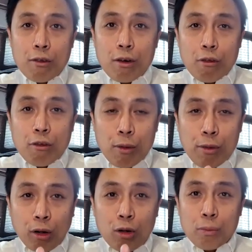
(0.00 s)
From your own
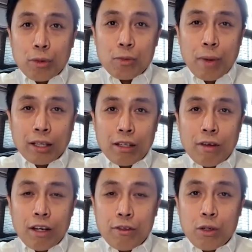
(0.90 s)
perspective, and if
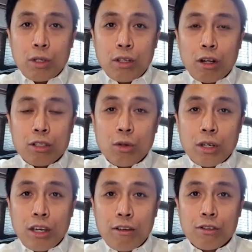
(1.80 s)
you would also give
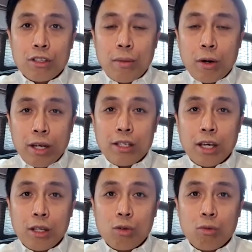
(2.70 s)
somehow insight
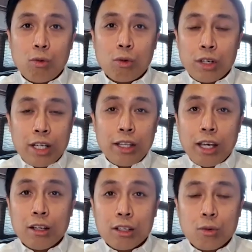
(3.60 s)
to retailers
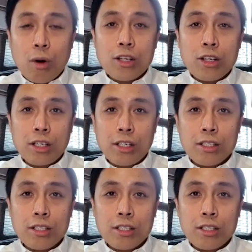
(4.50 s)
watching this,